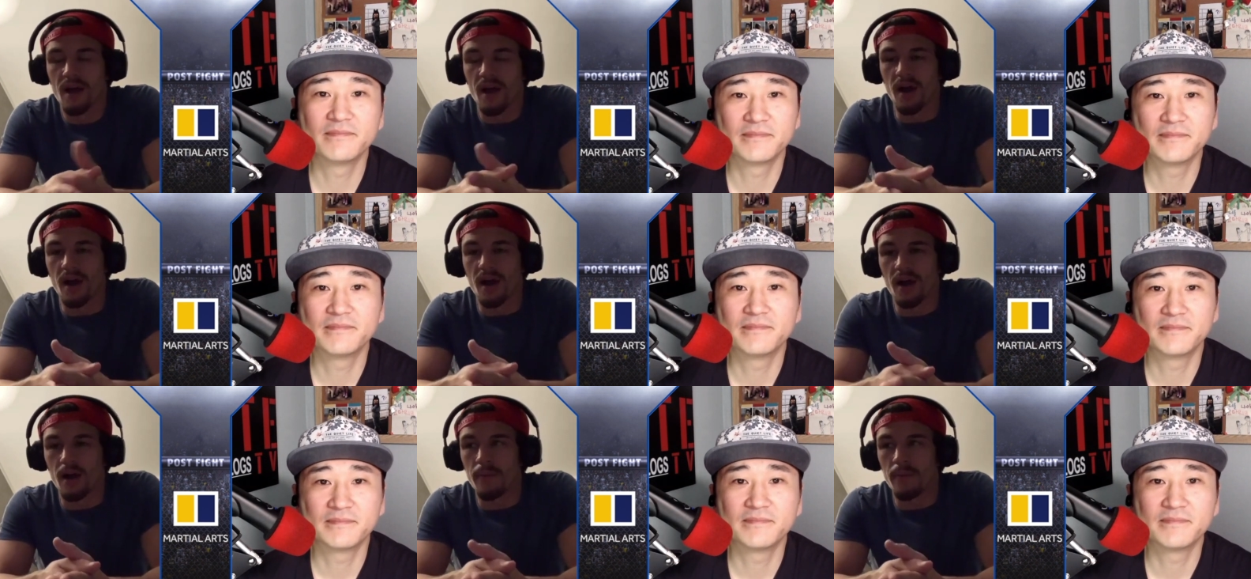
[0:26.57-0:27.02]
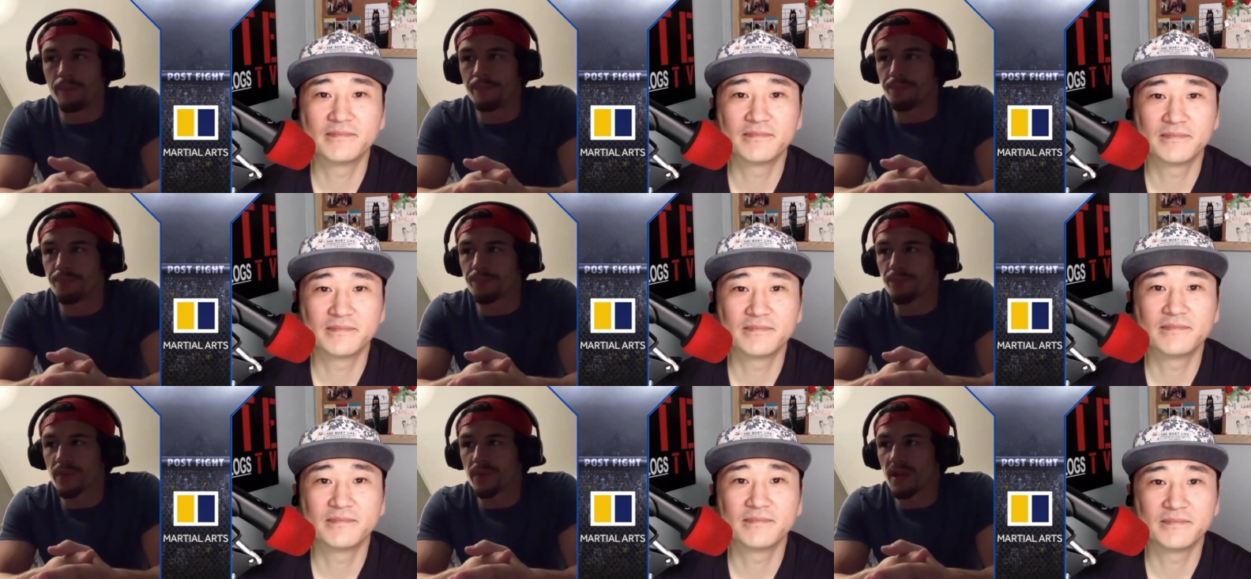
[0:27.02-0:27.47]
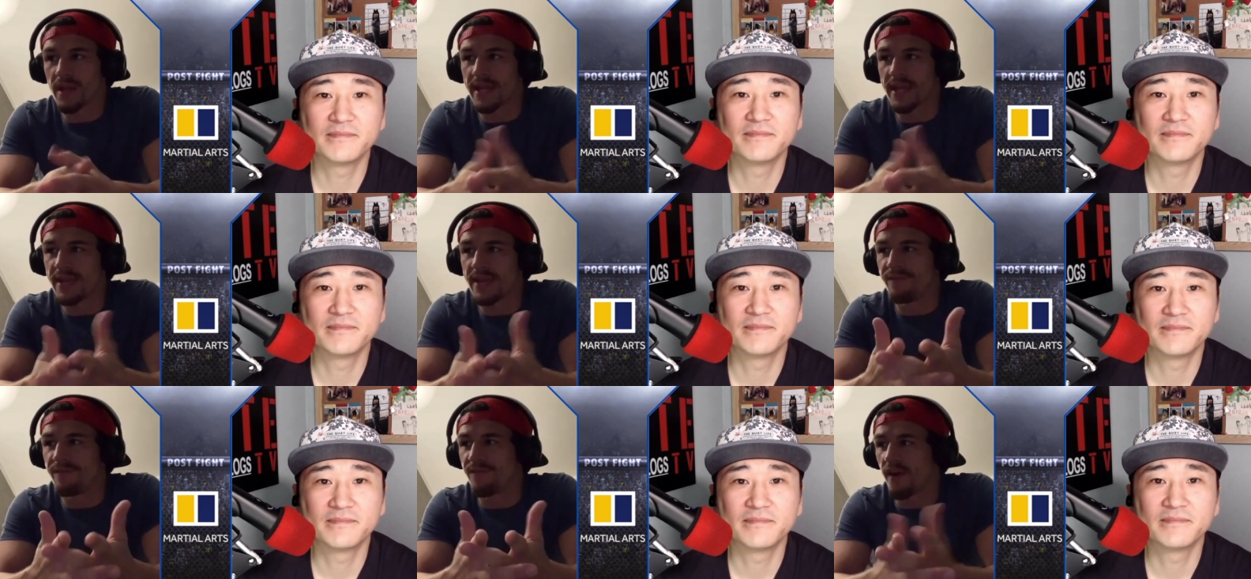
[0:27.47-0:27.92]
Speaker 1: um,
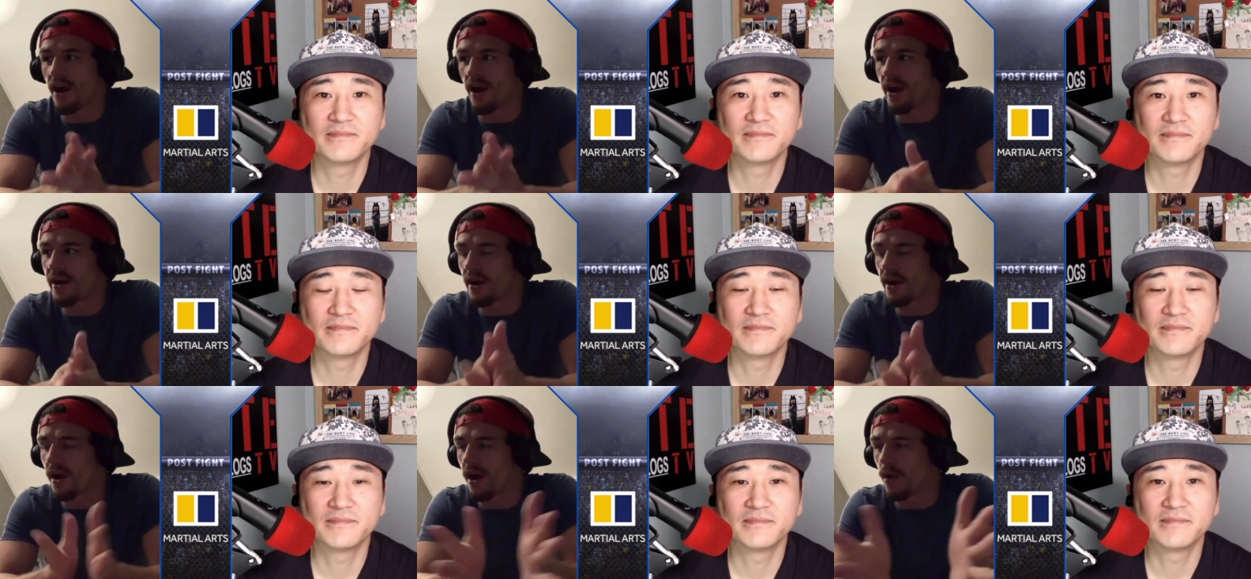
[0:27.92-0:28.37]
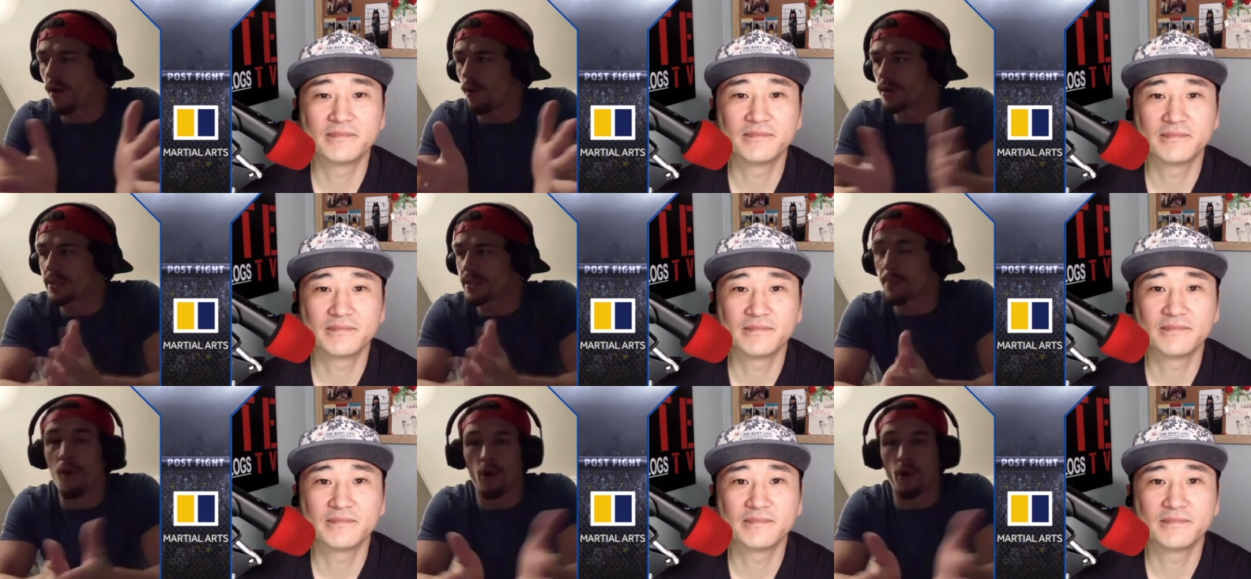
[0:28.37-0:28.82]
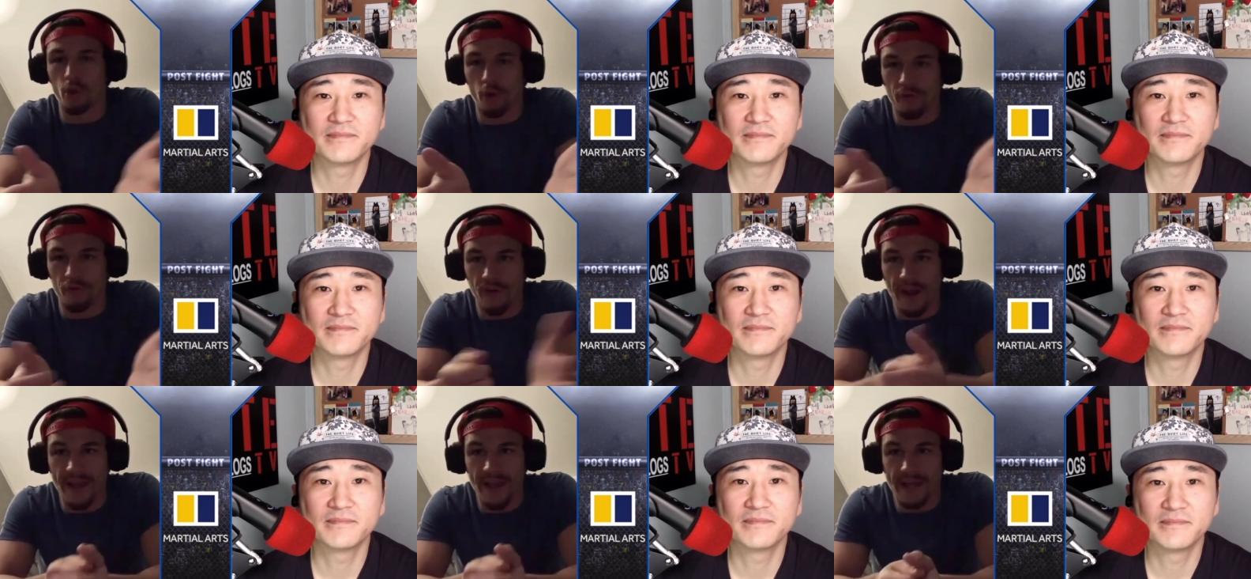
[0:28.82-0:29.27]
he fought uh, was it
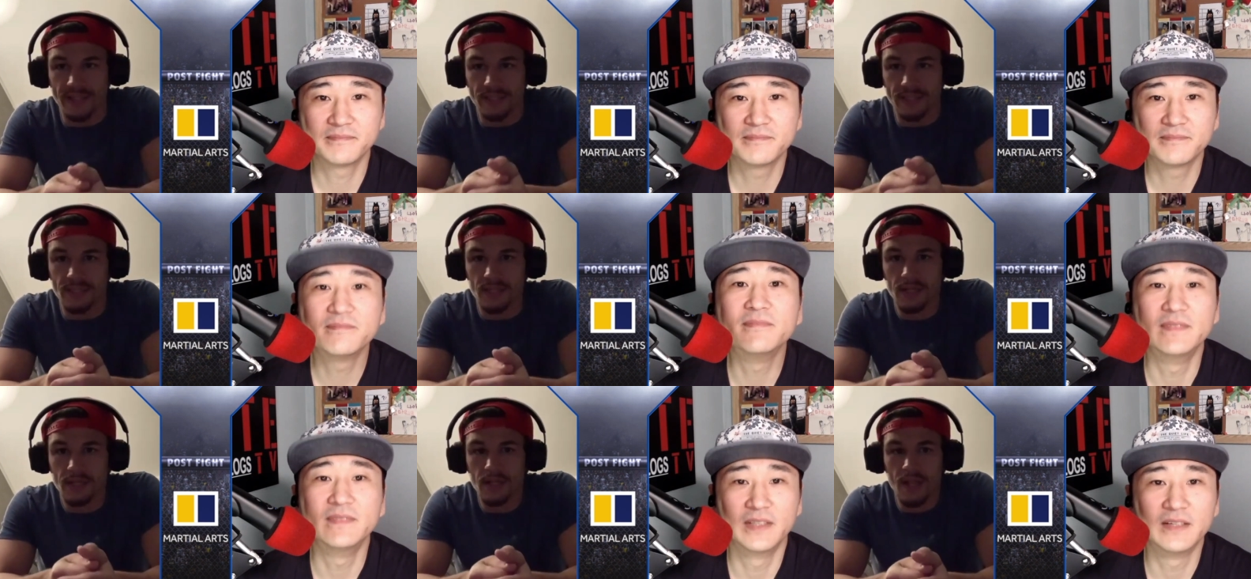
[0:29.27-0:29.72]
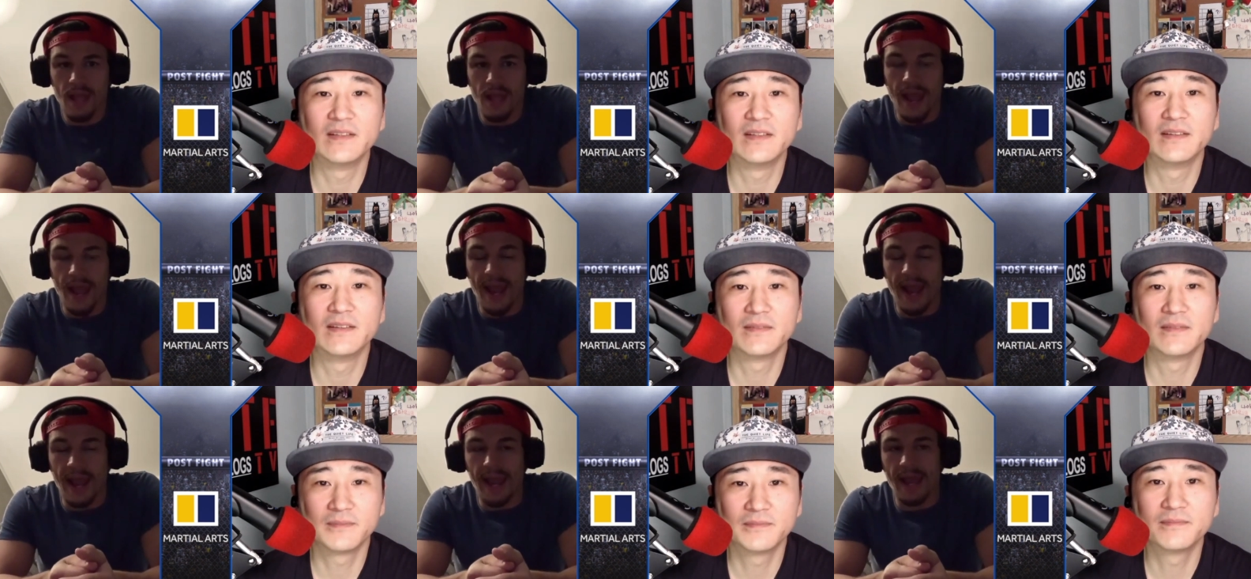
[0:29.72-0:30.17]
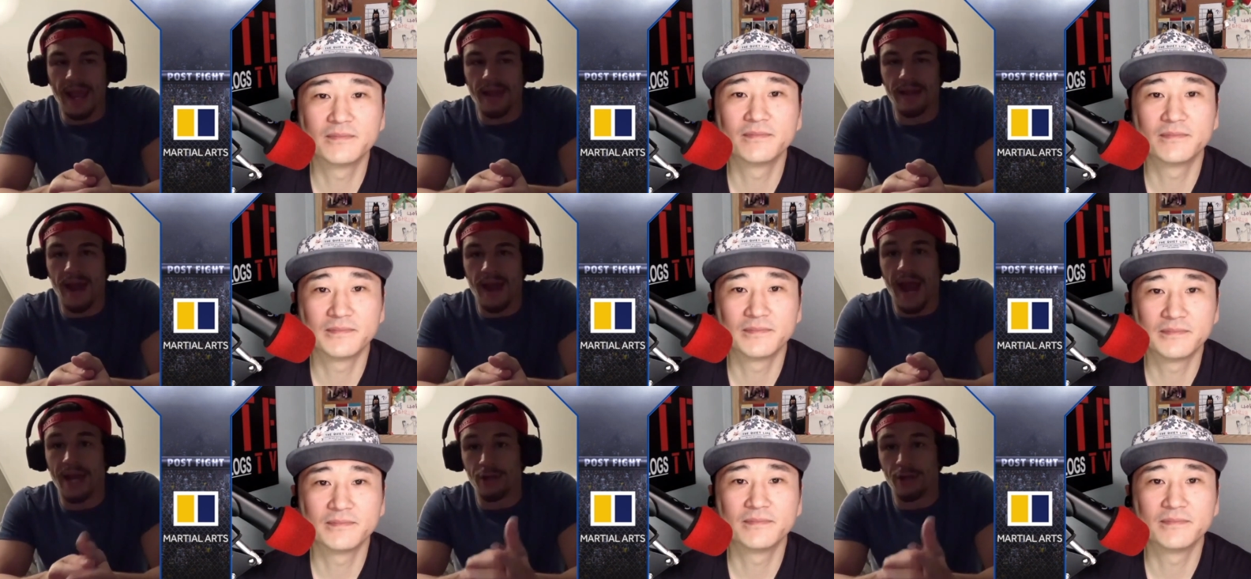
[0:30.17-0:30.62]
Polo Reyes, yeah.
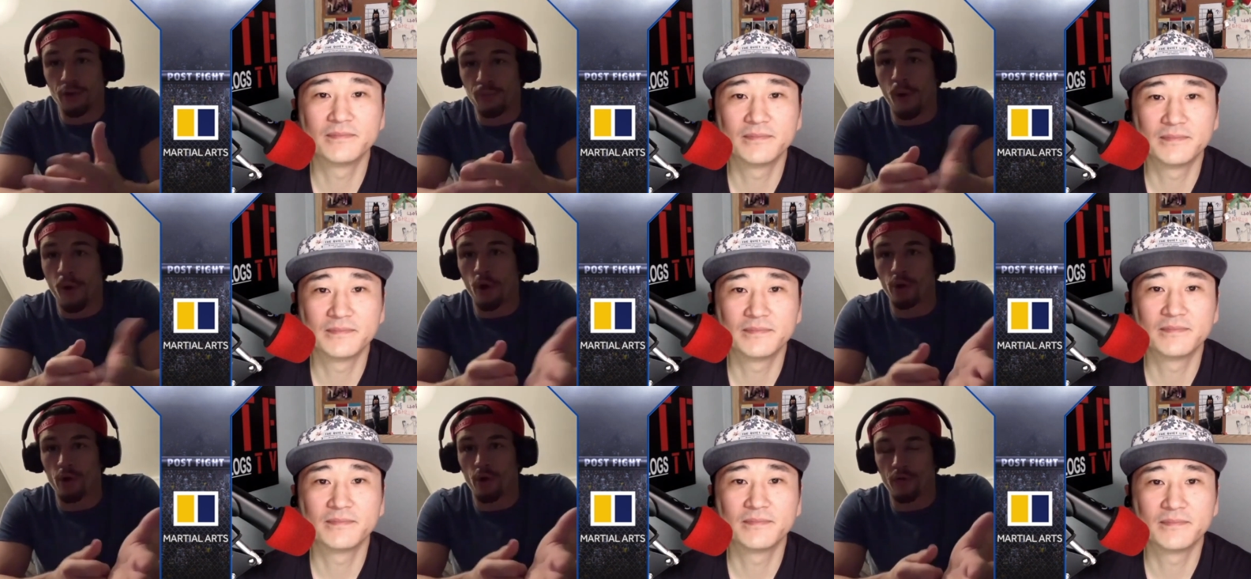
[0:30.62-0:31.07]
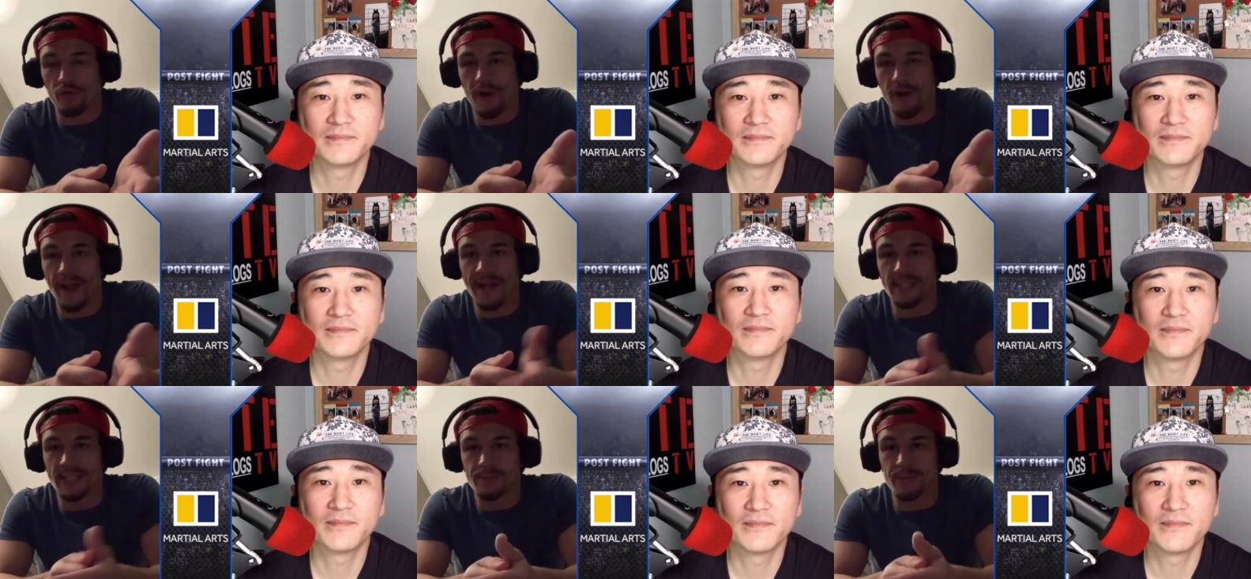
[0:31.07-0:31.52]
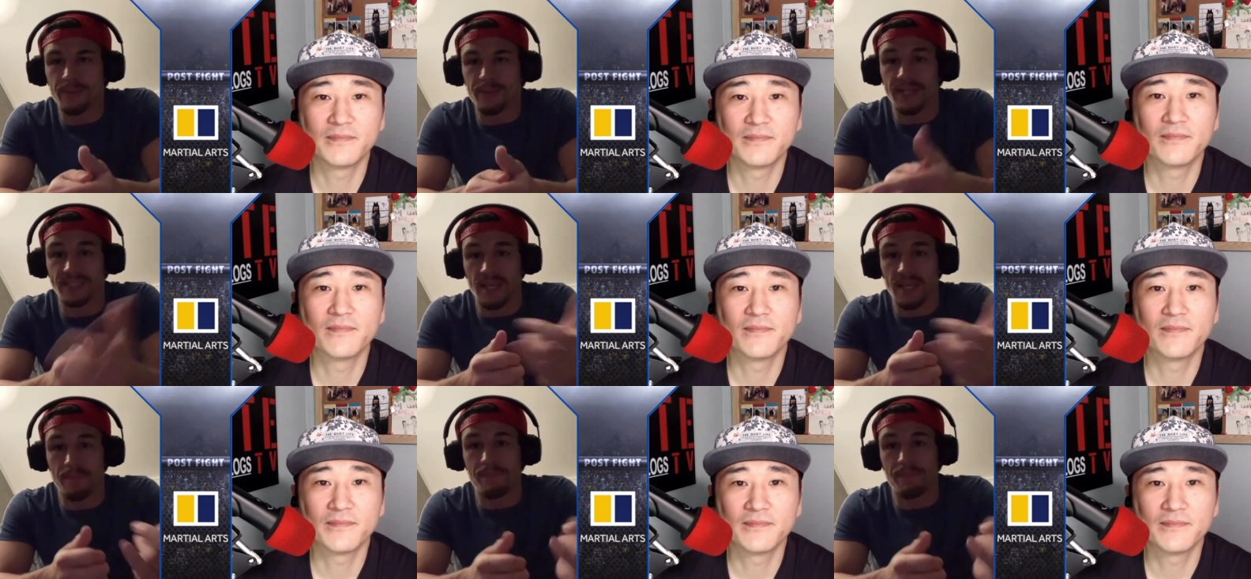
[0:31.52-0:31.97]
and I knew Polo Reyes because he